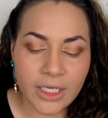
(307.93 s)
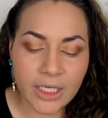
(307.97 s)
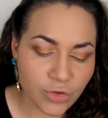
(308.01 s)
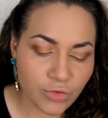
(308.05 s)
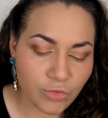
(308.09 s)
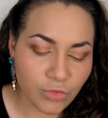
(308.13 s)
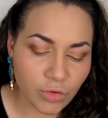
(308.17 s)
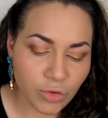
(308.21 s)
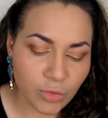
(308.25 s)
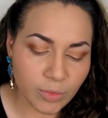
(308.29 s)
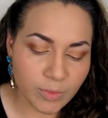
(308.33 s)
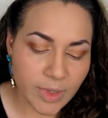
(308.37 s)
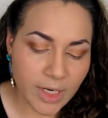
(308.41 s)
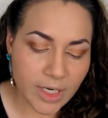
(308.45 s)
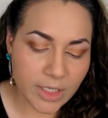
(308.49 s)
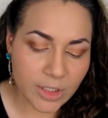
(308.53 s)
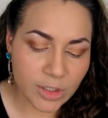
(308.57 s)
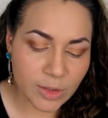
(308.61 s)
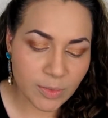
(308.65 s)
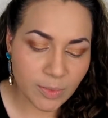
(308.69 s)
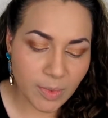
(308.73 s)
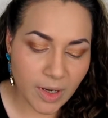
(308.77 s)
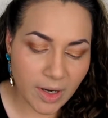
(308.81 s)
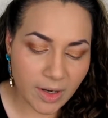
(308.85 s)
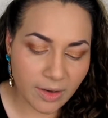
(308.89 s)
True
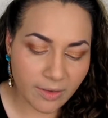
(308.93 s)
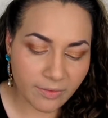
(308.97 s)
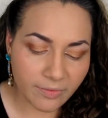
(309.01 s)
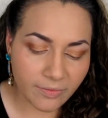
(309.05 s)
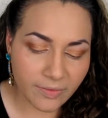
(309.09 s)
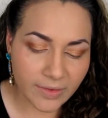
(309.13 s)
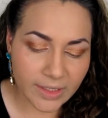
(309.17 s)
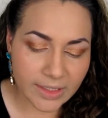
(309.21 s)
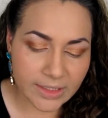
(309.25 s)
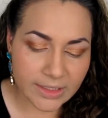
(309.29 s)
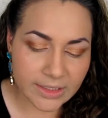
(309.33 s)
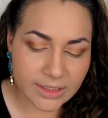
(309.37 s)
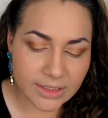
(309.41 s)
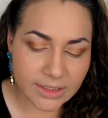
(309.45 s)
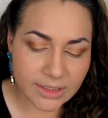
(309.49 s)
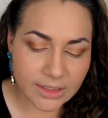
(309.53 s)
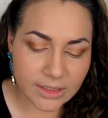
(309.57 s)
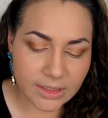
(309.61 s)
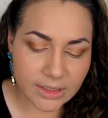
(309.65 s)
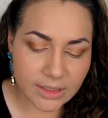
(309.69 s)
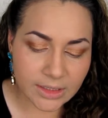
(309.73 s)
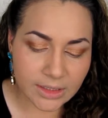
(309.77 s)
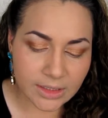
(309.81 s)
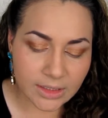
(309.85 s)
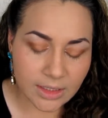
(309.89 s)
Match Perfect
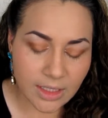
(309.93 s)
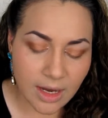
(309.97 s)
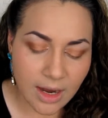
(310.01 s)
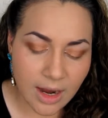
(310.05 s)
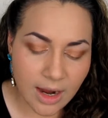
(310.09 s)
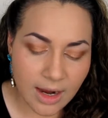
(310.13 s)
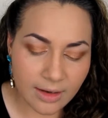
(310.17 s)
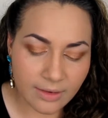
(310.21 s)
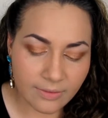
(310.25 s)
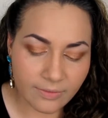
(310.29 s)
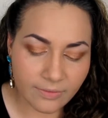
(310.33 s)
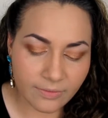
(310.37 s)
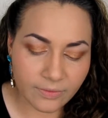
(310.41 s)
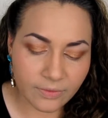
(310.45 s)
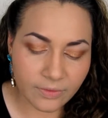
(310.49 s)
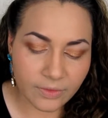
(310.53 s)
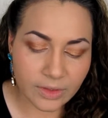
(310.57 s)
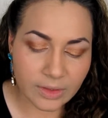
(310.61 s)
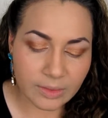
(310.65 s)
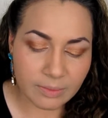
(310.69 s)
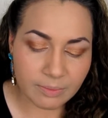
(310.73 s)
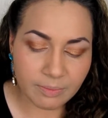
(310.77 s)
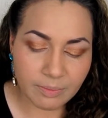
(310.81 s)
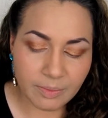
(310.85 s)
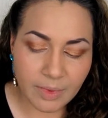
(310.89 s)
Ivory